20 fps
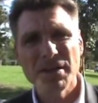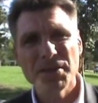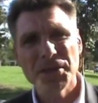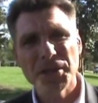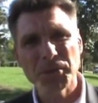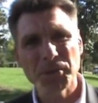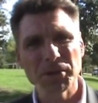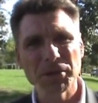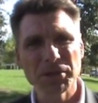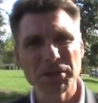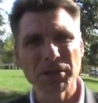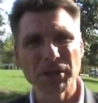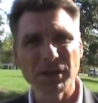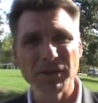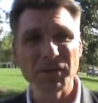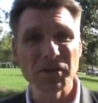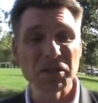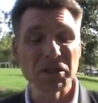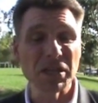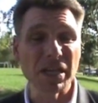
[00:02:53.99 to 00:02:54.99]
that we're
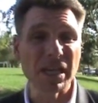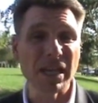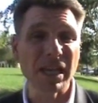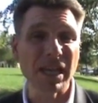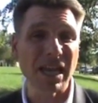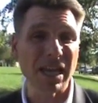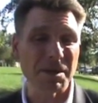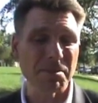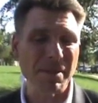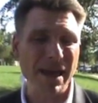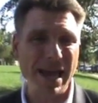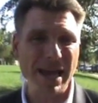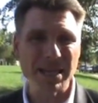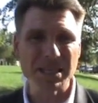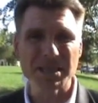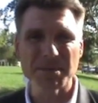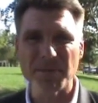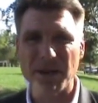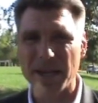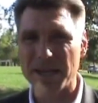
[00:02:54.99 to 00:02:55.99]
servicing and
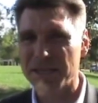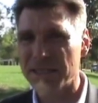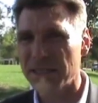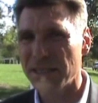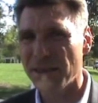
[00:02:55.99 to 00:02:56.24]
maximizing